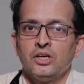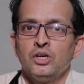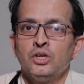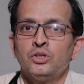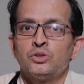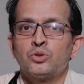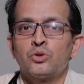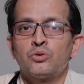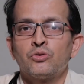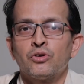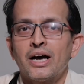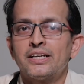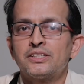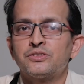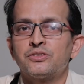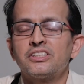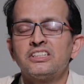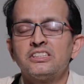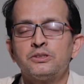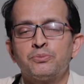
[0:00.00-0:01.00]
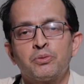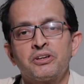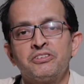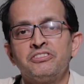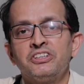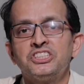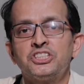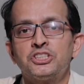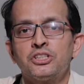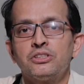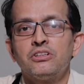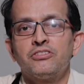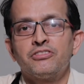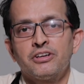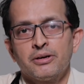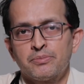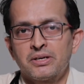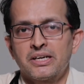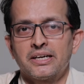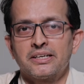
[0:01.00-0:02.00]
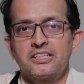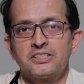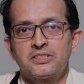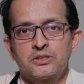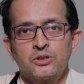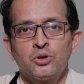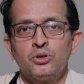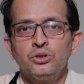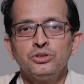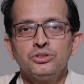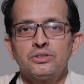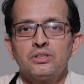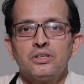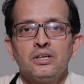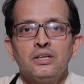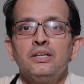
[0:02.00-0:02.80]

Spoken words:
So as far as prevention of hepatitis goes,